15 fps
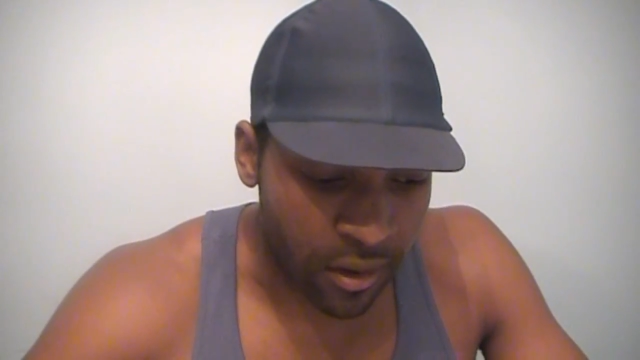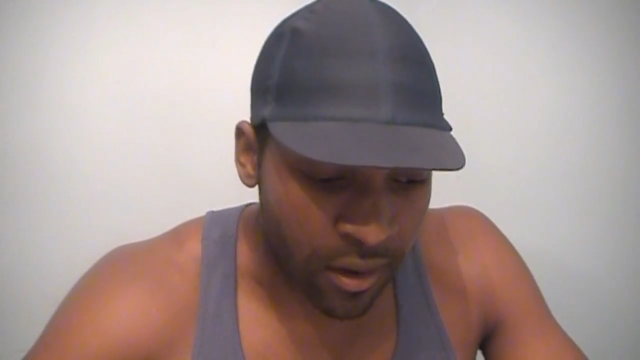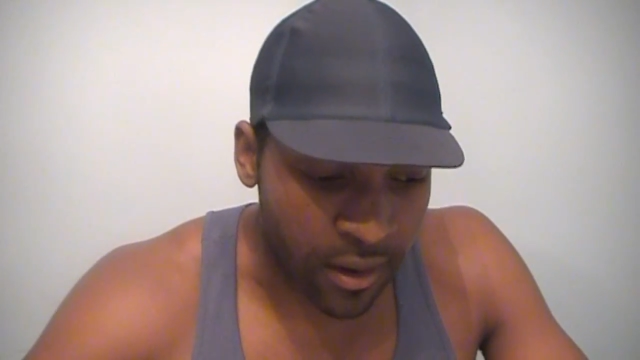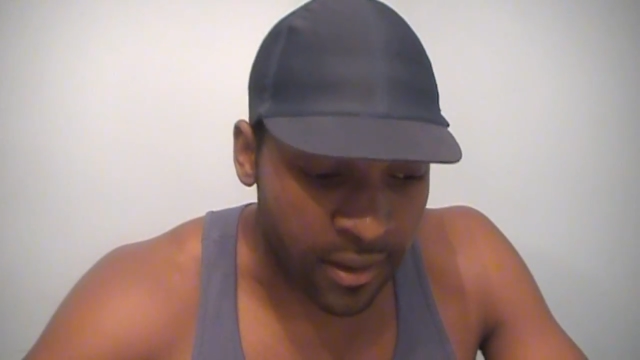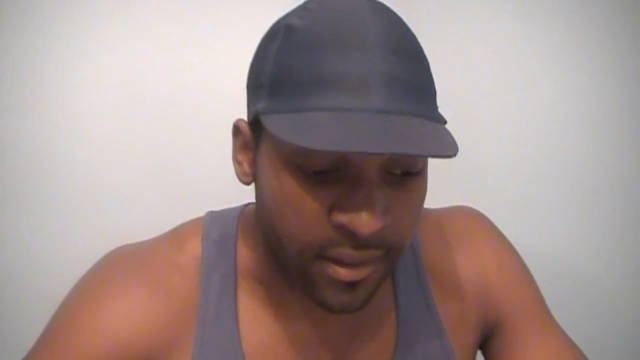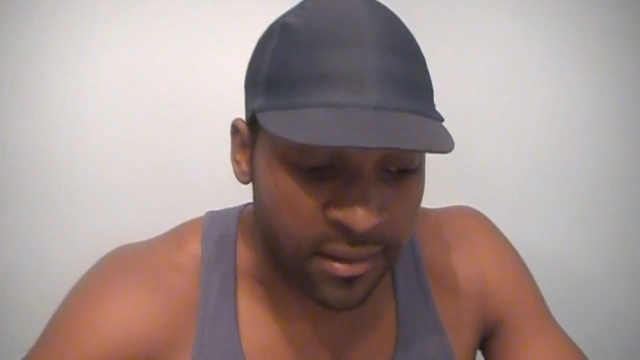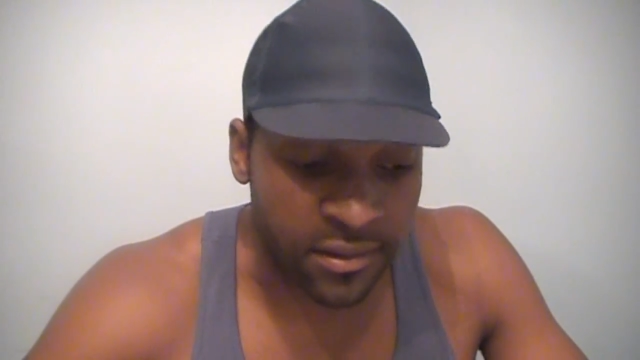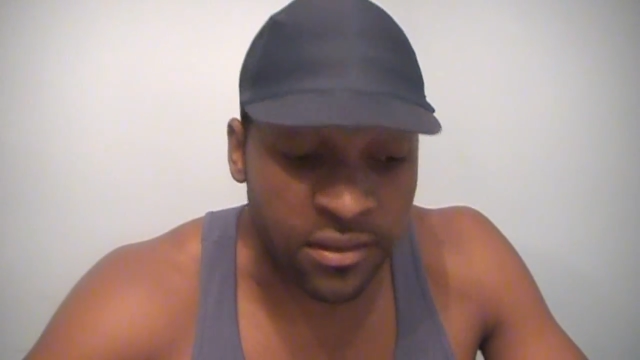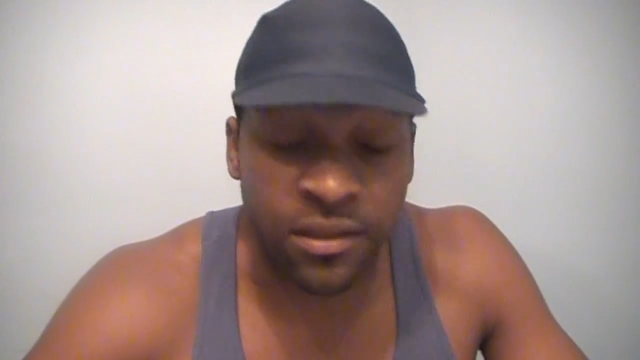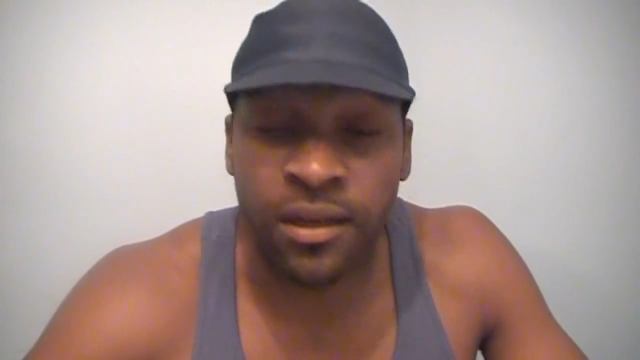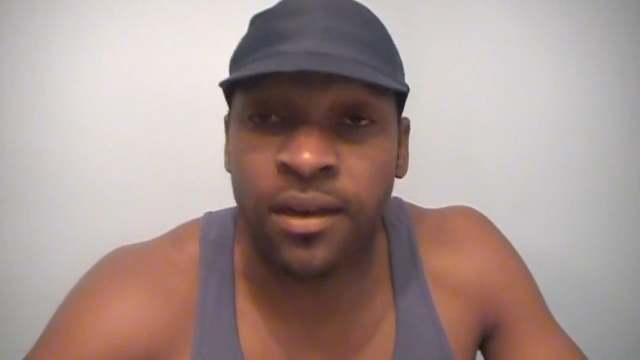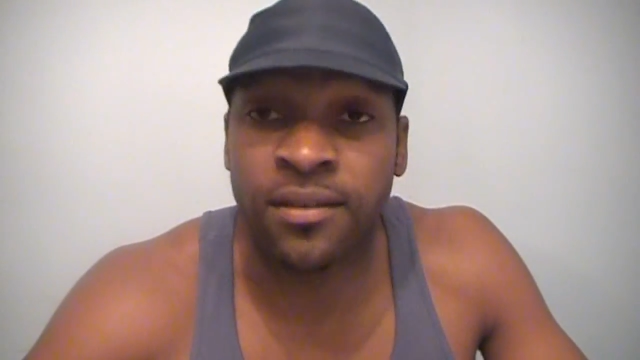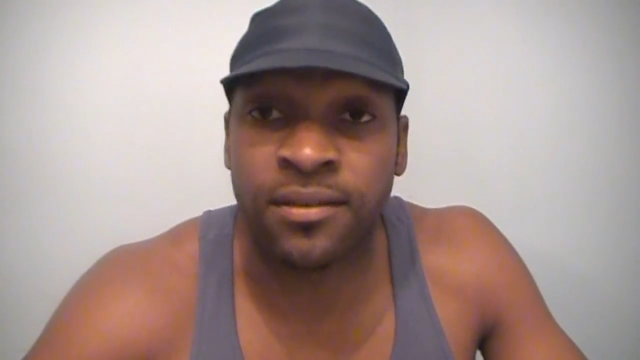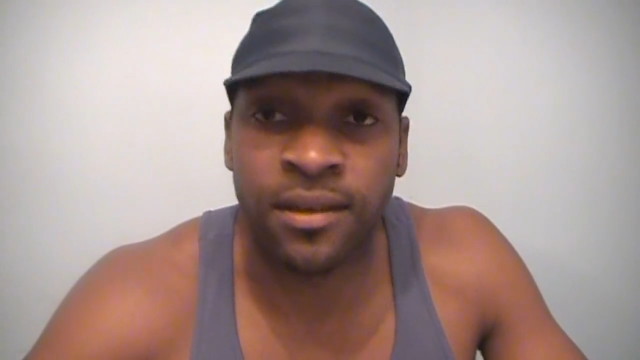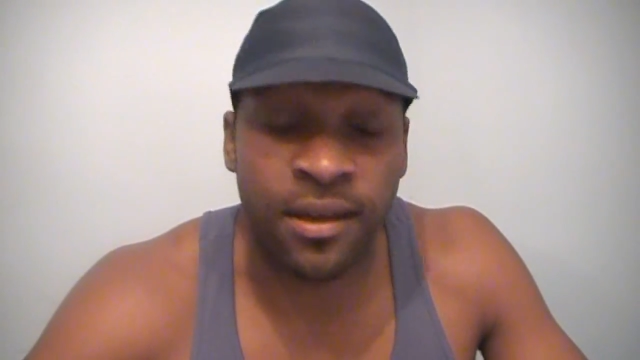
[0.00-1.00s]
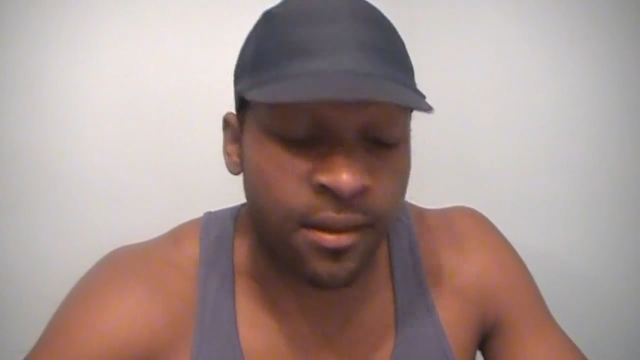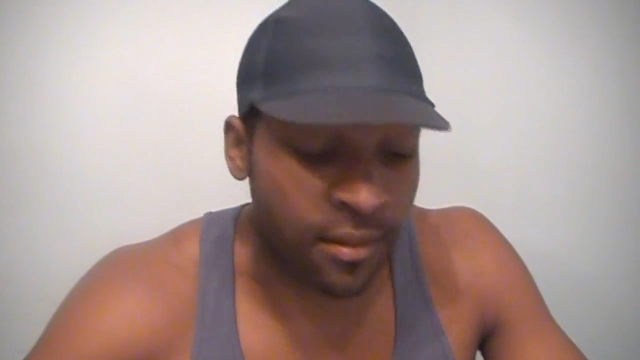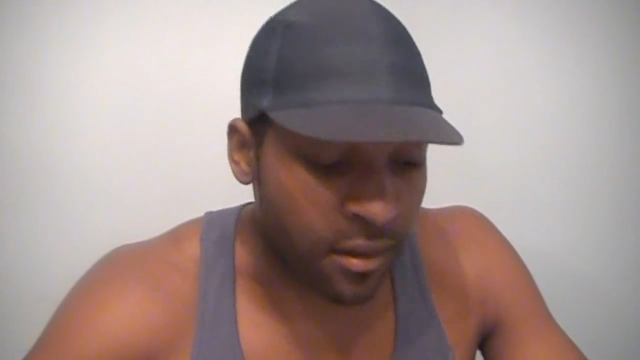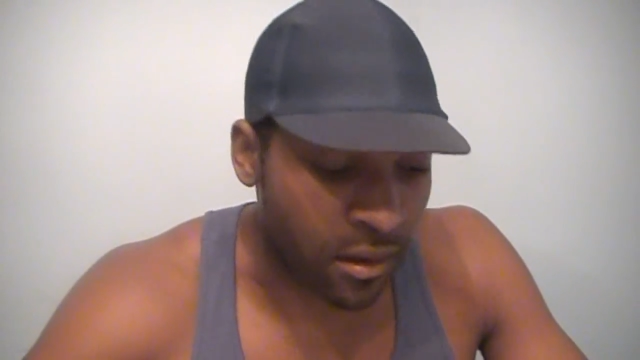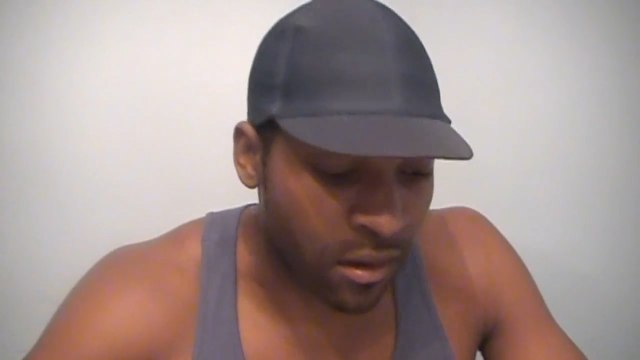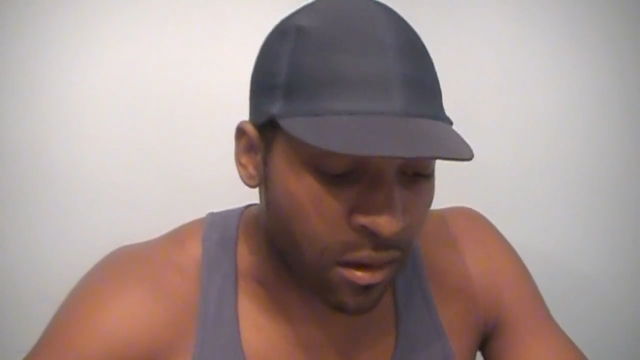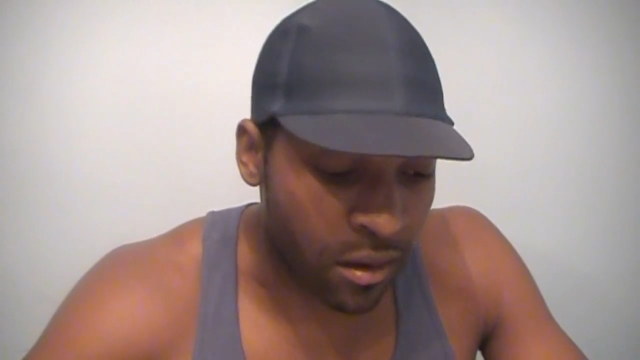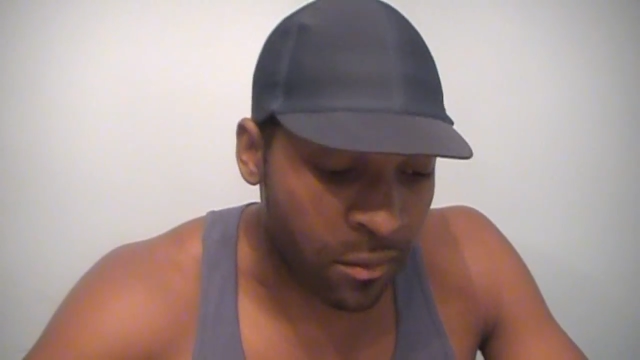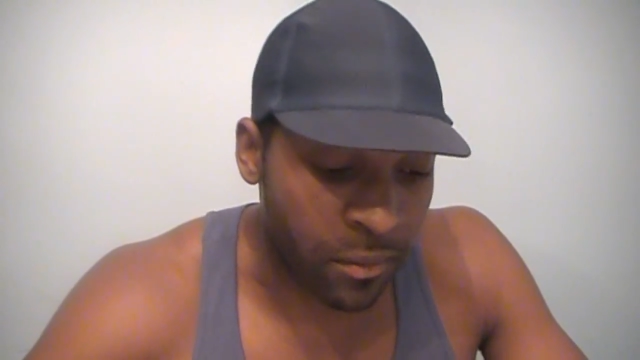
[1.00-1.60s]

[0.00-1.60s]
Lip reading: or at least should I say, the